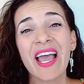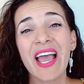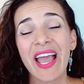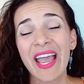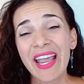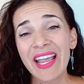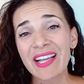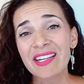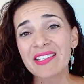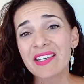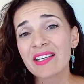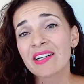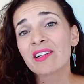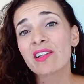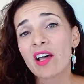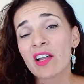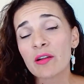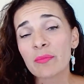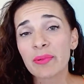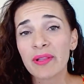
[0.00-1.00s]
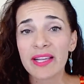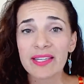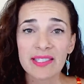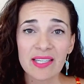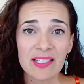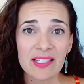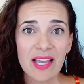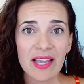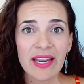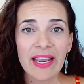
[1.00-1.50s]
and in a lot of places
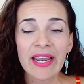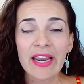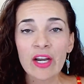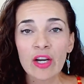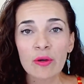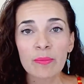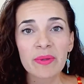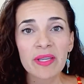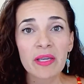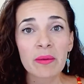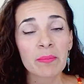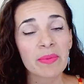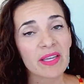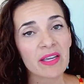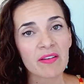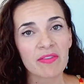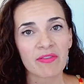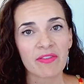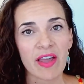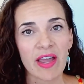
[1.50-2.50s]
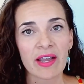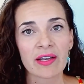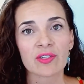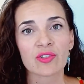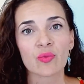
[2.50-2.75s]
that Airbnb effect,